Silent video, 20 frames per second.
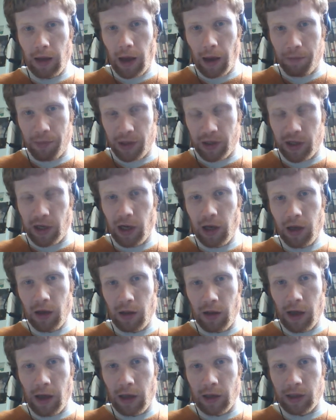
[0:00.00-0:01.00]
a
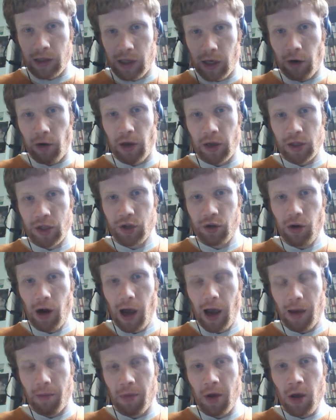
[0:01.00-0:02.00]
particularly serious
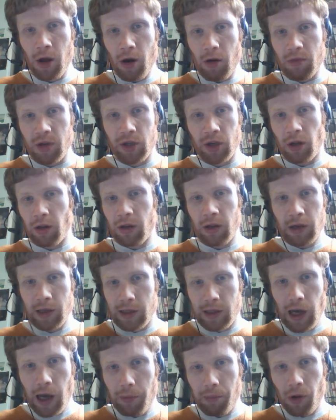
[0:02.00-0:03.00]
crime result in a
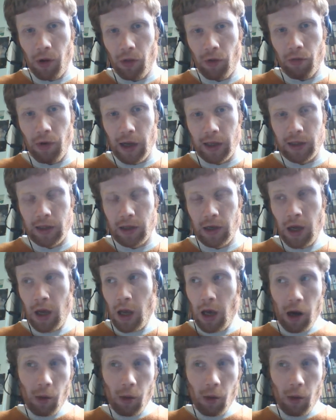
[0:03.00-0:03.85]
tap on the wrist.